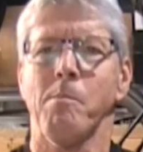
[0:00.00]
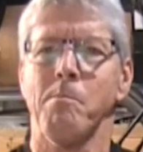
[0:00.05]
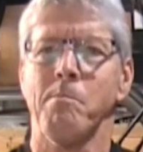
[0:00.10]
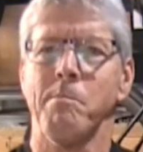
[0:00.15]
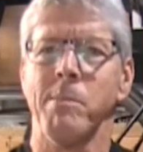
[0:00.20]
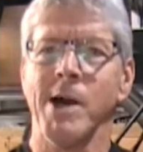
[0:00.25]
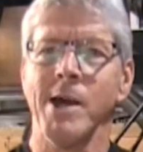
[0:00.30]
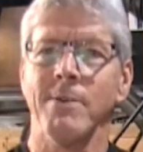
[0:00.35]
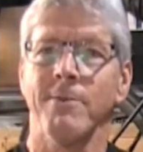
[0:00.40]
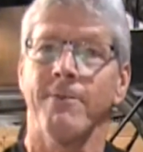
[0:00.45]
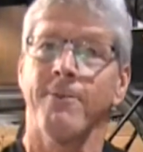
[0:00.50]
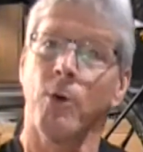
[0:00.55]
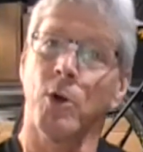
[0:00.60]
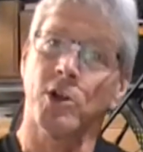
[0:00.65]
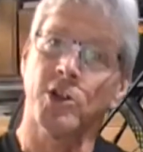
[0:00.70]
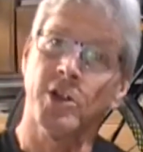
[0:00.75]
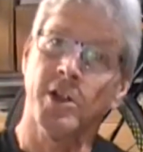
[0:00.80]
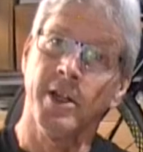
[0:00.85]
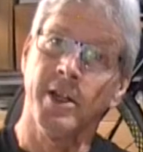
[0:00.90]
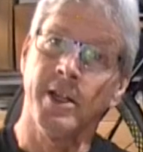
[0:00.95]
But
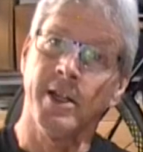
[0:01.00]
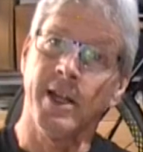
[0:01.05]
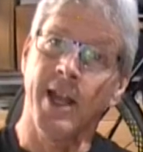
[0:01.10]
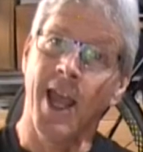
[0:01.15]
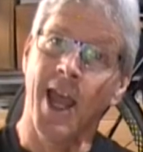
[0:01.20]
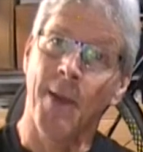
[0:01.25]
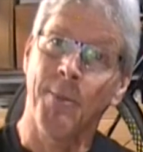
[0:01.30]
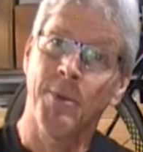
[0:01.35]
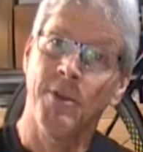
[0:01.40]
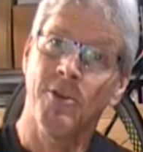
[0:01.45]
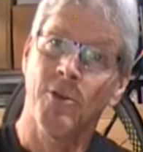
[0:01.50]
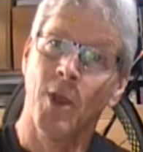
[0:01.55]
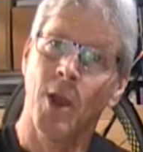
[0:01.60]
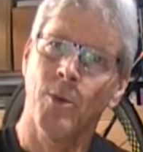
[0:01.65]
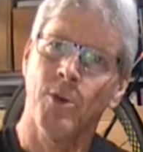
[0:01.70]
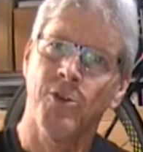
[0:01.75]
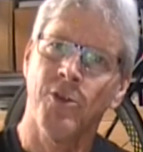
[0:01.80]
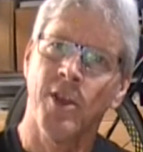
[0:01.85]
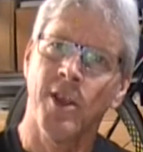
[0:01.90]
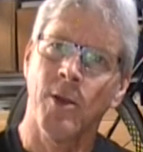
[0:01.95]
fortunately it didn't happen, so I
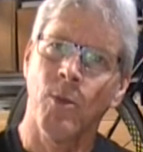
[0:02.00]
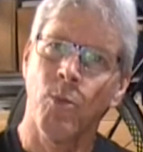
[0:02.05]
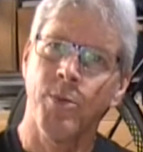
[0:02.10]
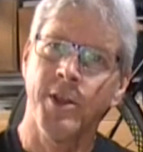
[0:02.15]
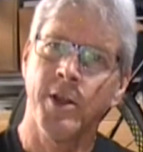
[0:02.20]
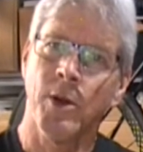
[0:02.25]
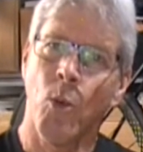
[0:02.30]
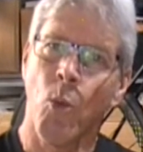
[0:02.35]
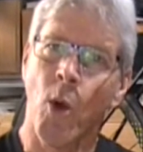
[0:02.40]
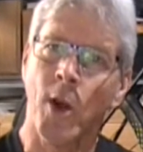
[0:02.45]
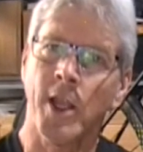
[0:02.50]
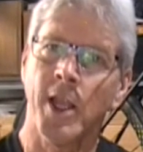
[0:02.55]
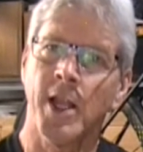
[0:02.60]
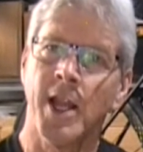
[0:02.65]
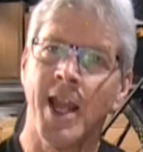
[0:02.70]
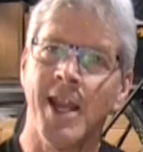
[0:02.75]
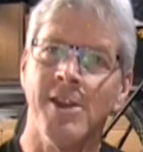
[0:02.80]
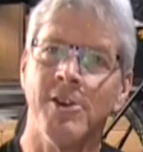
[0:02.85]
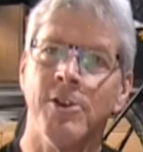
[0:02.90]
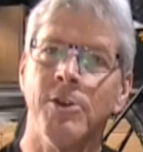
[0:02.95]
was thinking, what can
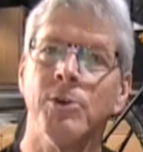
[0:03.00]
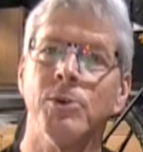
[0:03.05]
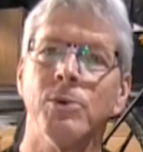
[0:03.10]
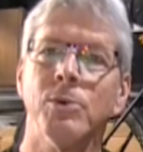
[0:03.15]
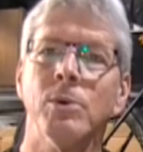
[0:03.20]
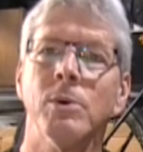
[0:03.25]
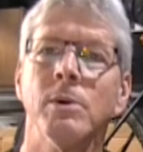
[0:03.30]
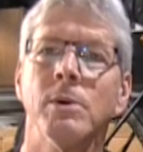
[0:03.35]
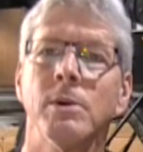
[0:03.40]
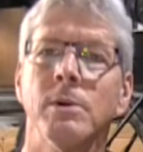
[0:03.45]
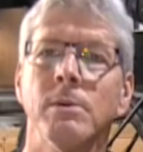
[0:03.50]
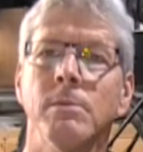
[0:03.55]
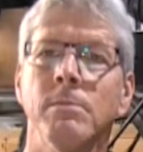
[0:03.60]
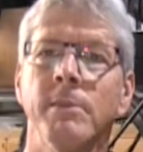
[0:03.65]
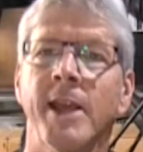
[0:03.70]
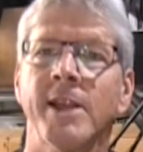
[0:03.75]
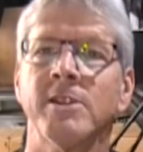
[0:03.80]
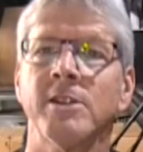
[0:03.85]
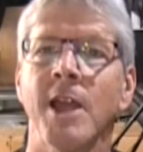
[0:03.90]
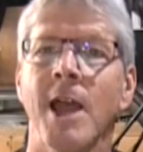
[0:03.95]
I do
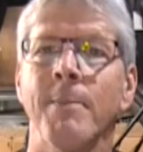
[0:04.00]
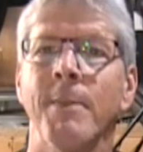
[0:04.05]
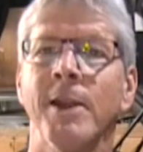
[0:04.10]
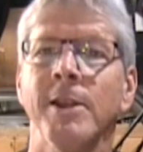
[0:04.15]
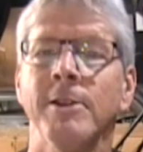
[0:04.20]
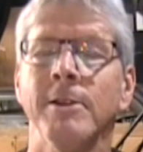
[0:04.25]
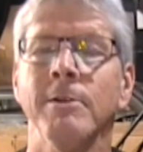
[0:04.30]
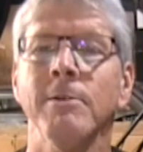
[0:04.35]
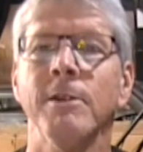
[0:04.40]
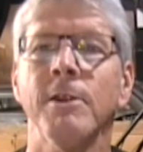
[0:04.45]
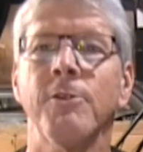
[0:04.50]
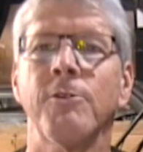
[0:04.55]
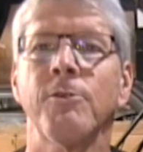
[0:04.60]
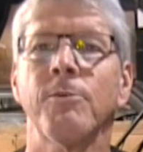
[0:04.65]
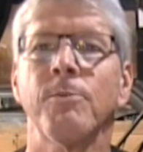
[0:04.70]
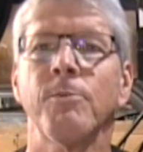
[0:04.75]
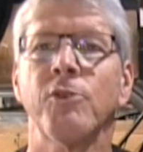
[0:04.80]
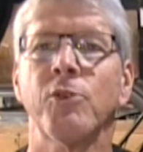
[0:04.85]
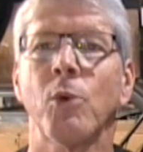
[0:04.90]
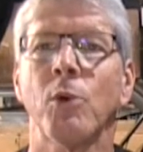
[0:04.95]
next time I do this
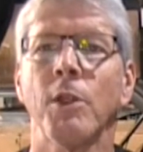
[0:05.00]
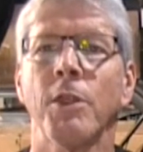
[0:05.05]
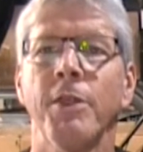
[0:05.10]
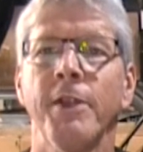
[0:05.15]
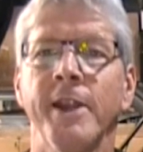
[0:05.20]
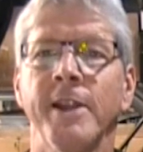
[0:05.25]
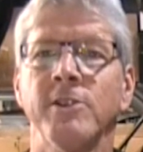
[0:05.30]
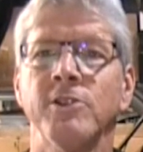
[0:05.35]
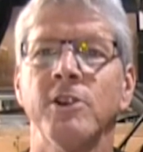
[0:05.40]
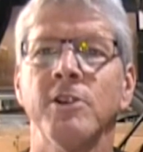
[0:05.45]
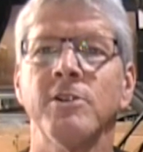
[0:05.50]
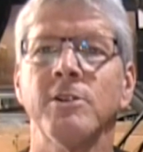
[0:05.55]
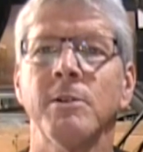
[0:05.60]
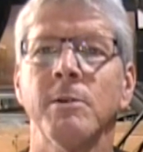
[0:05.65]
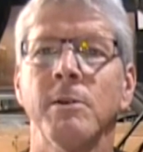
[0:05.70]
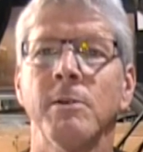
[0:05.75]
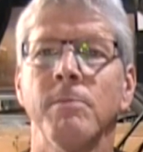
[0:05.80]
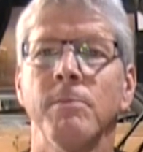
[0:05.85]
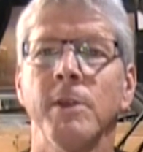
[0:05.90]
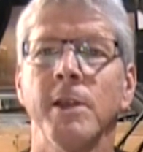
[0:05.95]
sort of thing just
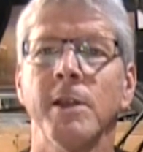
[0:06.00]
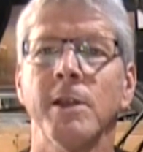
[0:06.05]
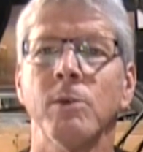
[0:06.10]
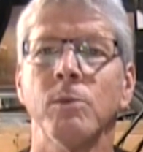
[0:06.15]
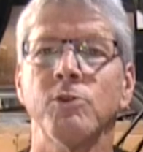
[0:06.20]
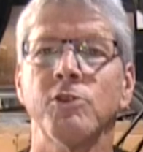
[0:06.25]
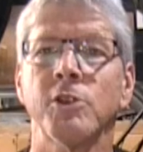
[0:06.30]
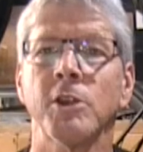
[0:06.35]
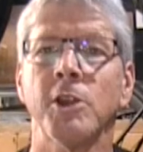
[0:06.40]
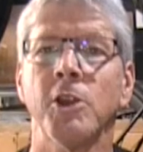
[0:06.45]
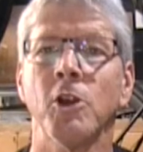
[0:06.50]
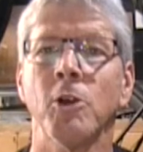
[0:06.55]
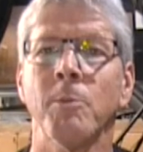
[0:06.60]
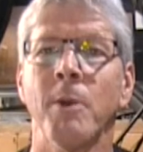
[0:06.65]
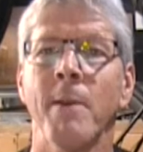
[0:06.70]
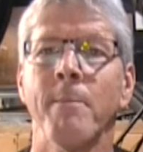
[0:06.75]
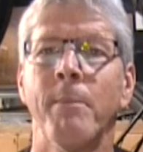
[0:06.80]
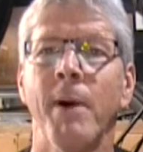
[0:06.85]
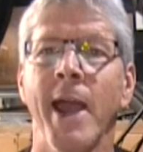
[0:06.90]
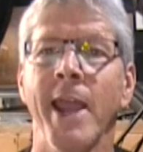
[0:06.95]
to, secure
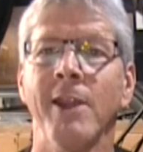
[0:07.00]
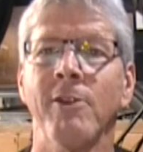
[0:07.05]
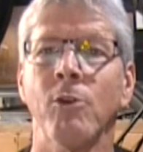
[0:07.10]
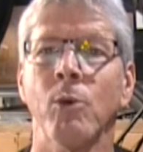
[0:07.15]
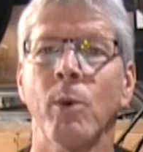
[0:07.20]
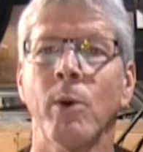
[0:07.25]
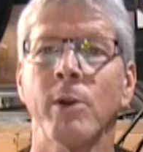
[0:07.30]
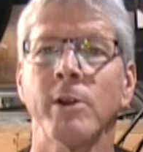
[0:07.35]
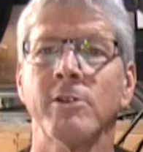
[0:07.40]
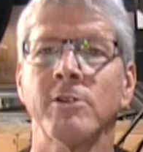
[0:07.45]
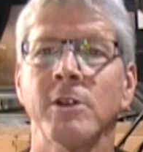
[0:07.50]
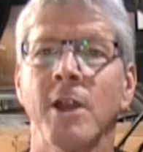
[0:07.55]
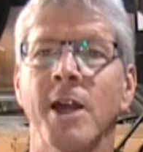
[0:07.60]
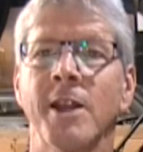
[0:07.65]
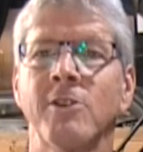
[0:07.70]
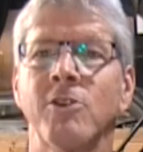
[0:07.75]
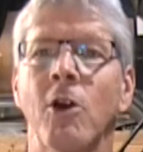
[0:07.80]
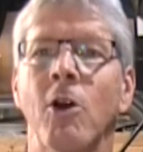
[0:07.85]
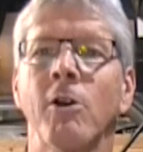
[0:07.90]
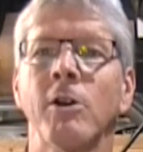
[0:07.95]
my bike to where it's not a
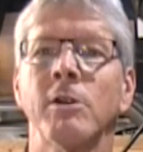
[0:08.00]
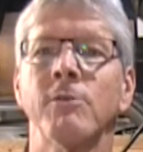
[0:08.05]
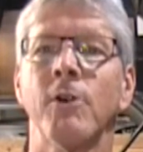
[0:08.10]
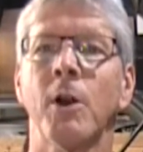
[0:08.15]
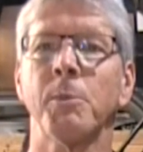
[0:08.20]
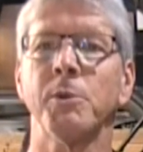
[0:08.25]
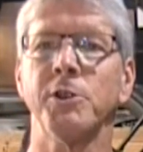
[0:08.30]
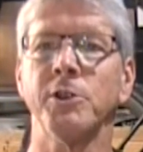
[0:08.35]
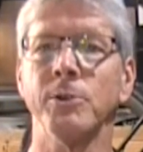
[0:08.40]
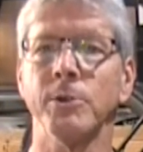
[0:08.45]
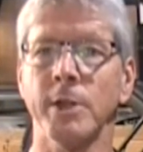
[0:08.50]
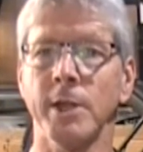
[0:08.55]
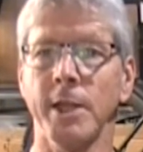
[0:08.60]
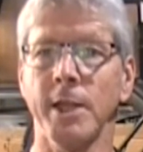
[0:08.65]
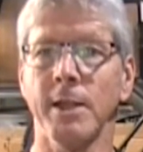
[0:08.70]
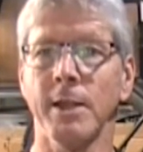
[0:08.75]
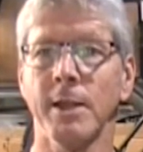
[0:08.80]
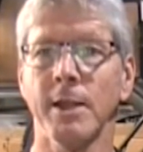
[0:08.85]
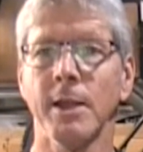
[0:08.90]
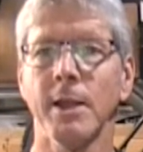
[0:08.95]
target of
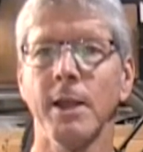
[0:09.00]
opportunity.